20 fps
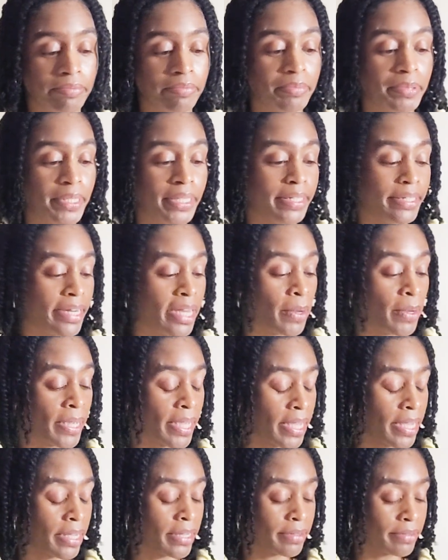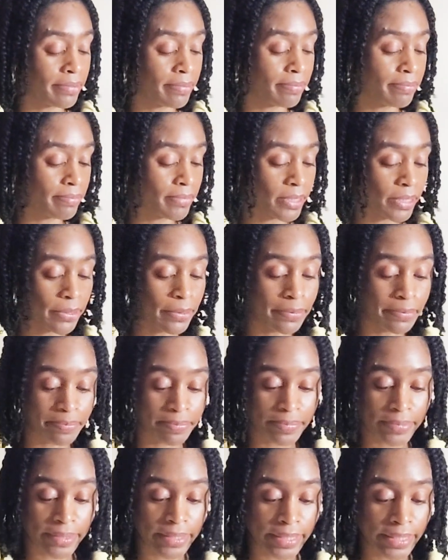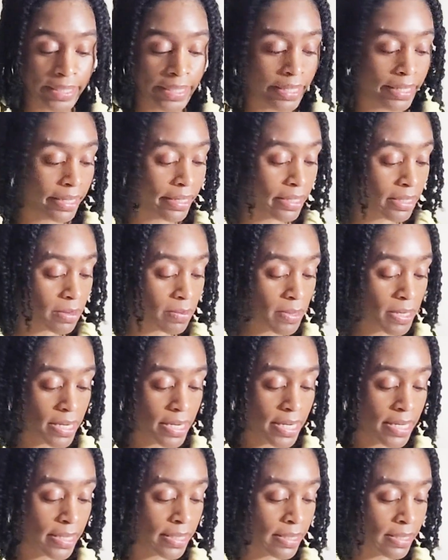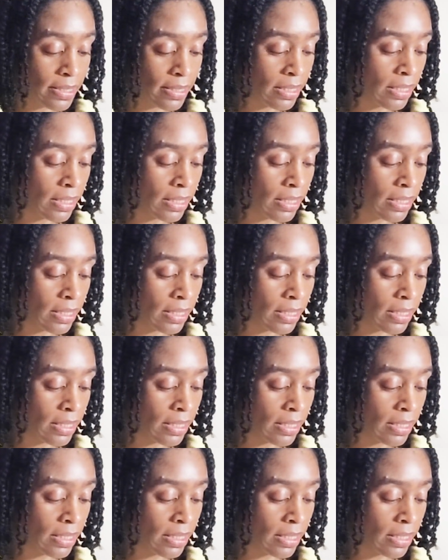but now I can't, so it is what it is.